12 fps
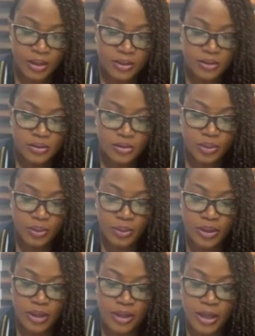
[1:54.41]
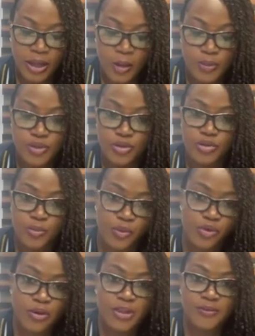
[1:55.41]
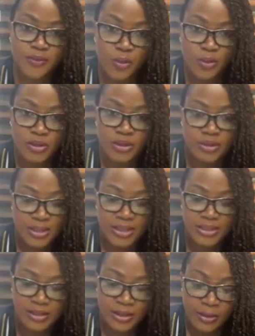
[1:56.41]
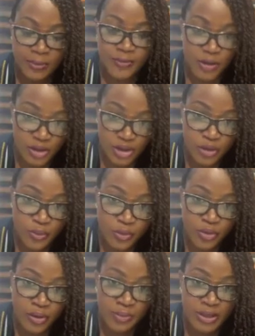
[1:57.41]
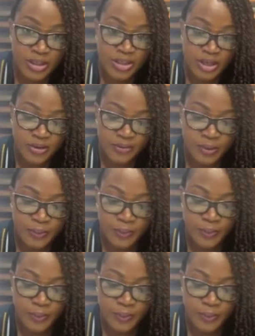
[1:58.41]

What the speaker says: So it helps you to progress forward. That's foundation program in general.